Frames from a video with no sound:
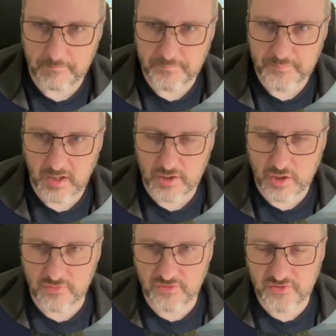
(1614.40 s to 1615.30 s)
And you can
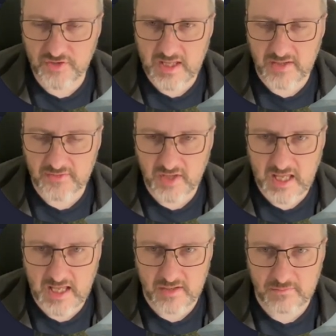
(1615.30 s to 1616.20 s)
see it
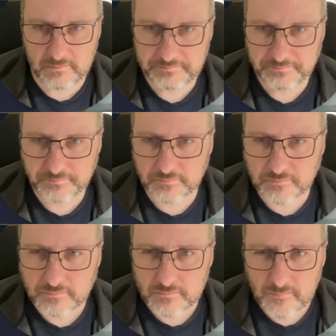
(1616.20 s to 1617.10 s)
in
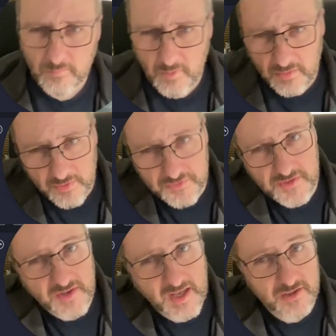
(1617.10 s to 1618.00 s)
the
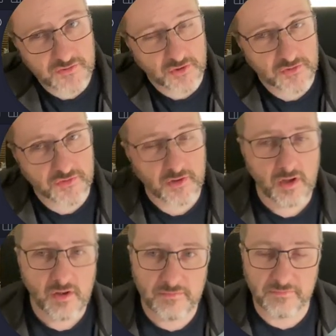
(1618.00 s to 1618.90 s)
detectors
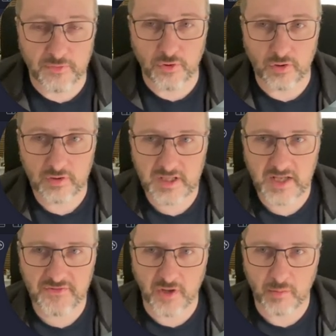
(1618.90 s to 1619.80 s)
for
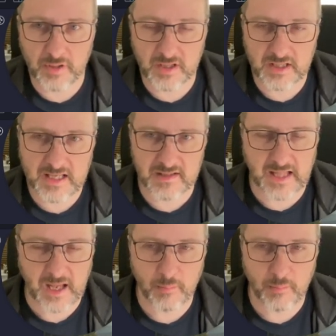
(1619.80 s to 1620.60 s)
GitHub and GitLab.